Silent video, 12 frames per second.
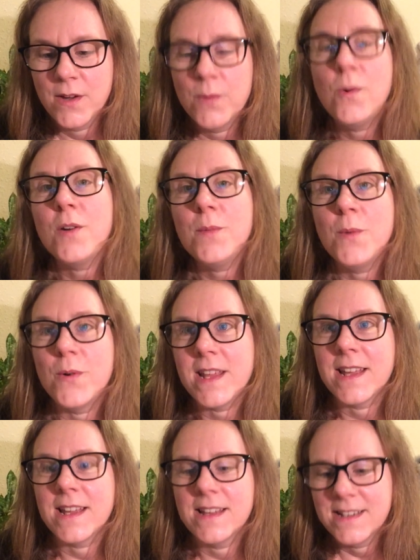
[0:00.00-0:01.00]
One
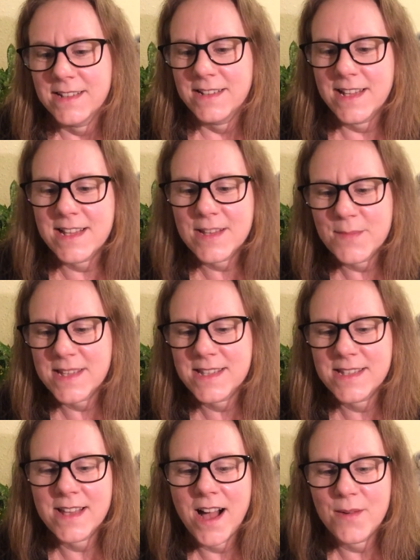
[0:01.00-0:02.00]
morning, Little Miss
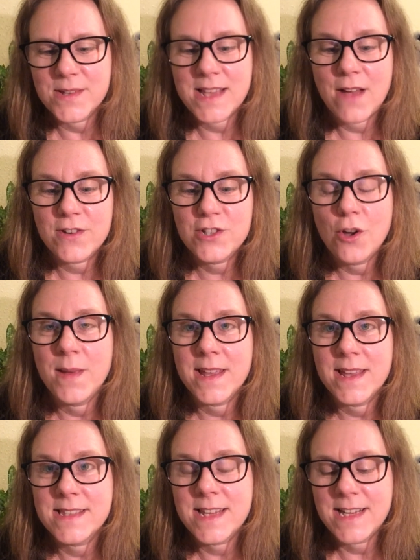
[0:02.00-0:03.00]
Star was out shopping
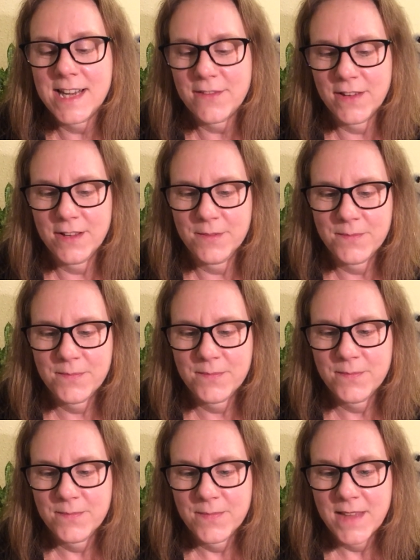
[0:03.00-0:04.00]
in Tiddlyville.
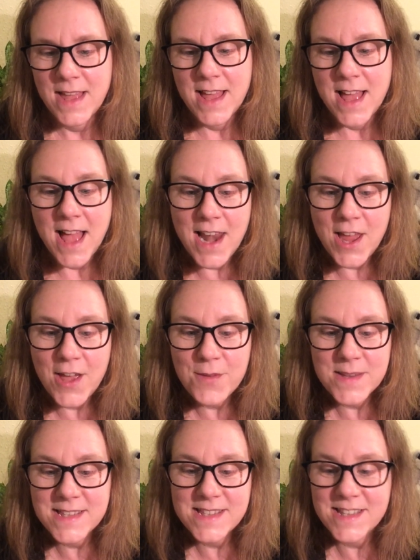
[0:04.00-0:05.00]
"Hello,
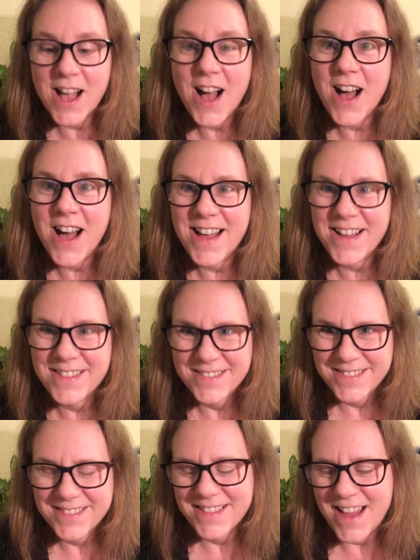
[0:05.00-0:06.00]
Miss Star,"
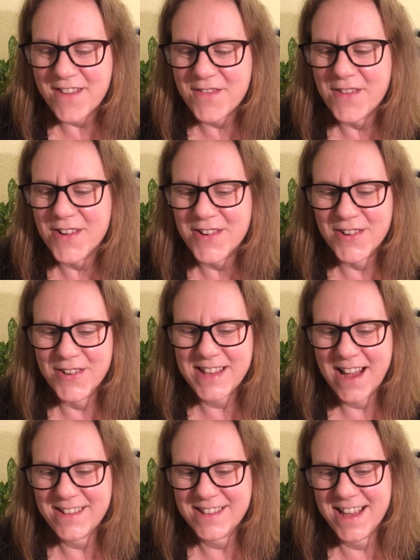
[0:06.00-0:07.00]
everyone called
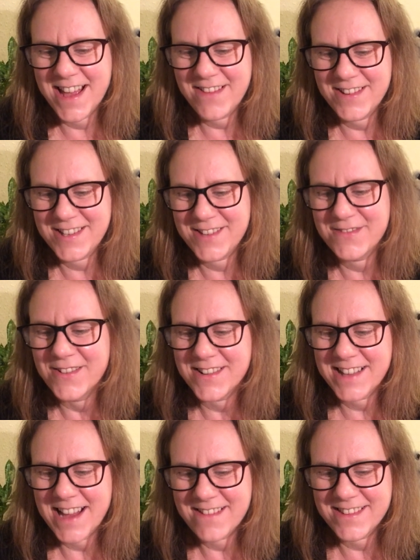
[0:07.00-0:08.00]
out to her as she
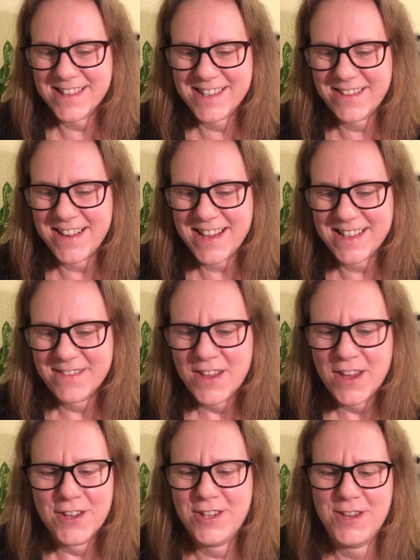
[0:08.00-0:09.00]
walked down the street.
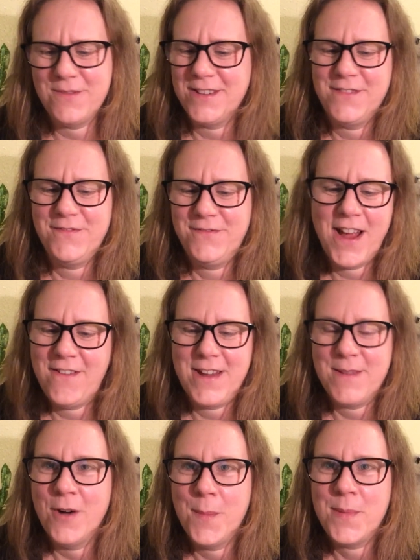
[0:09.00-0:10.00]
She was
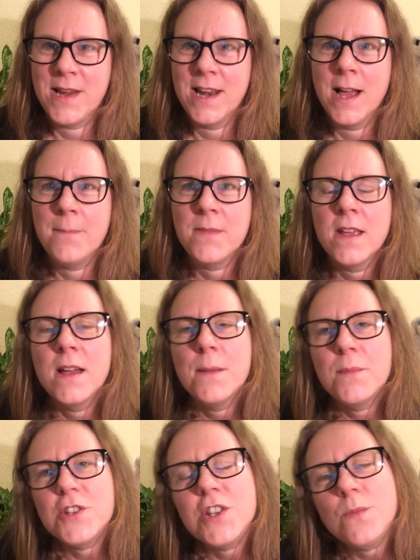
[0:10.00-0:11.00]
very popular,
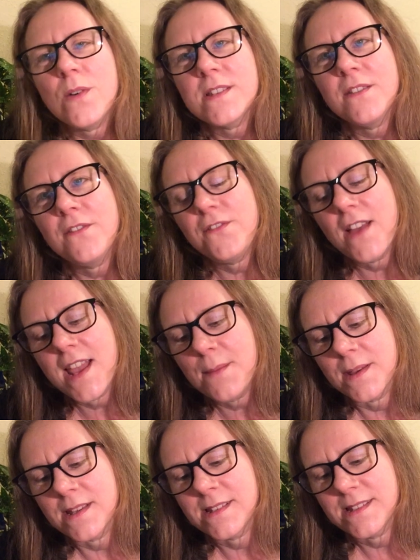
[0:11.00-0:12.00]
but she wasn't
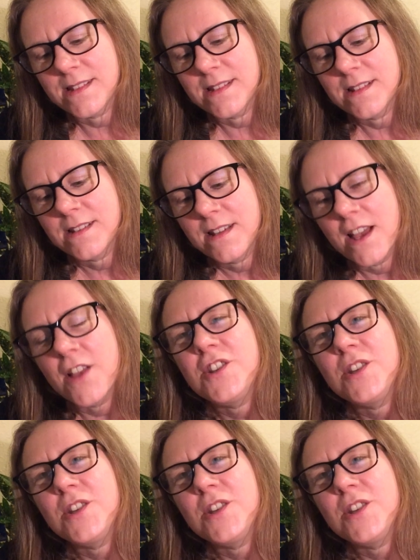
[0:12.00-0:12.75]
famous, and